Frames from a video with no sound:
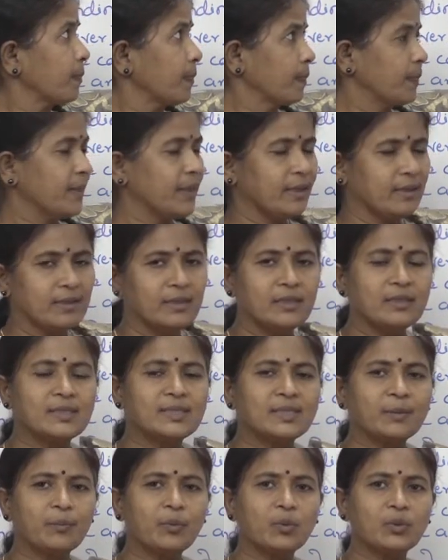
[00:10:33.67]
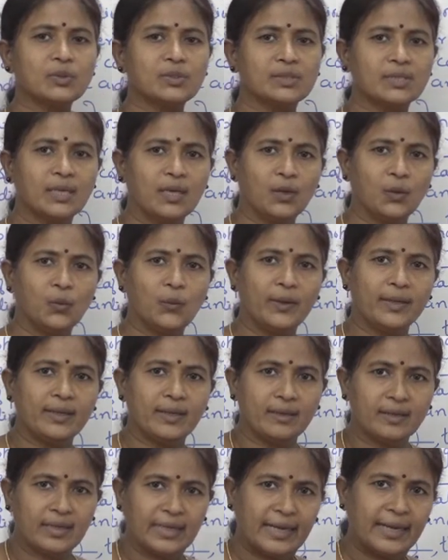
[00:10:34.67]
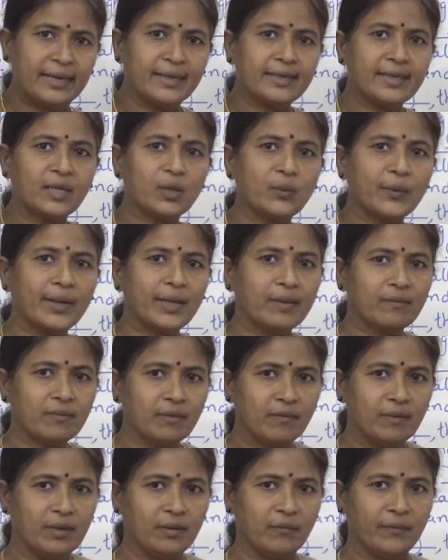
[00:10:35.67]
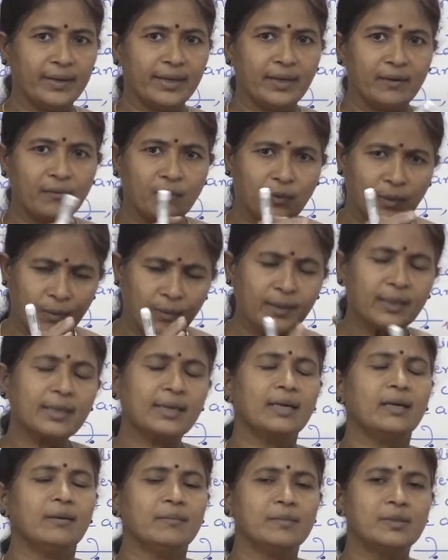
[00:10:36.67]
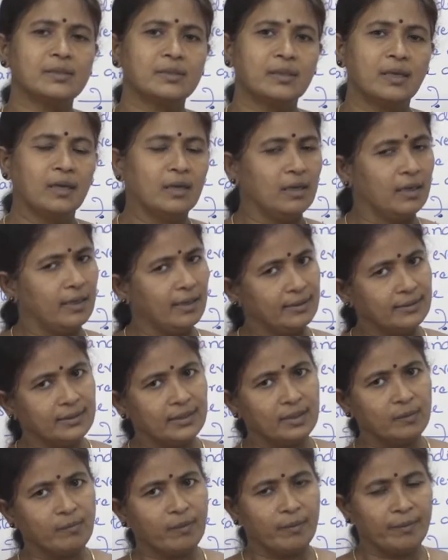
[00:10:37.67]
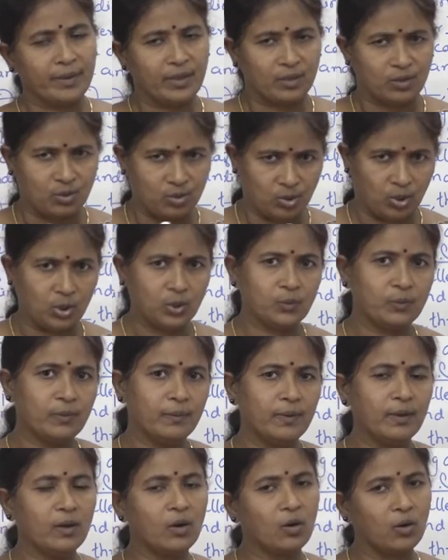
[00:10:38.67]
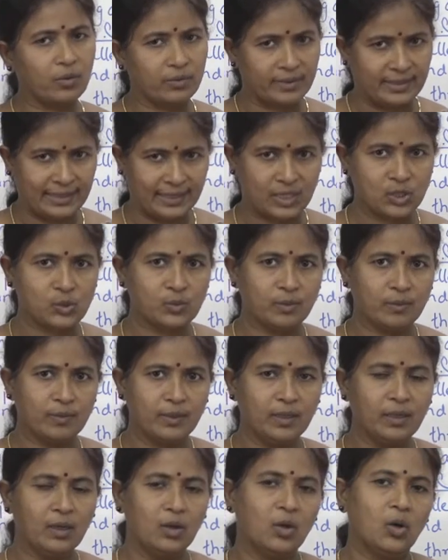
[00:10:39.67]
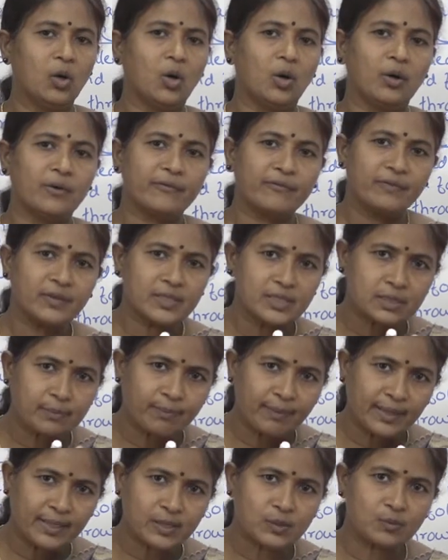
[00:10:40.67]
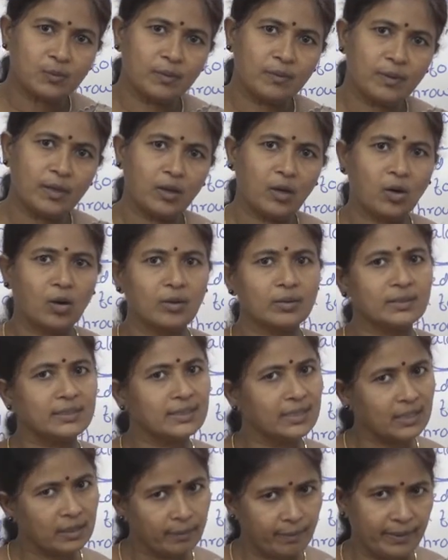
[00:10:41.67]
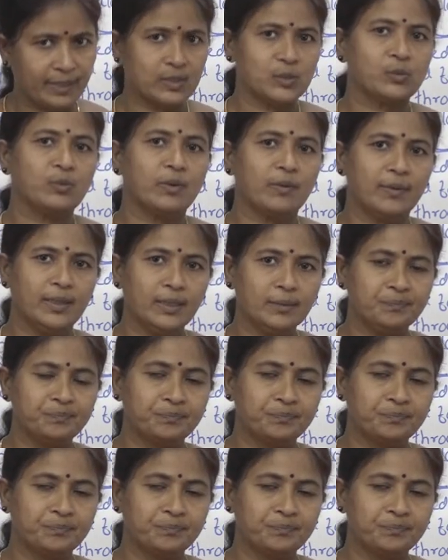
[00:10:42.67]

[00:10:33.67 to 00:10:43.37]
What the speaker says: then suppose when an intervening vowel, when a vowel comes, either it may be a dot vowel or dash vowel or first place vowel or third place vowel,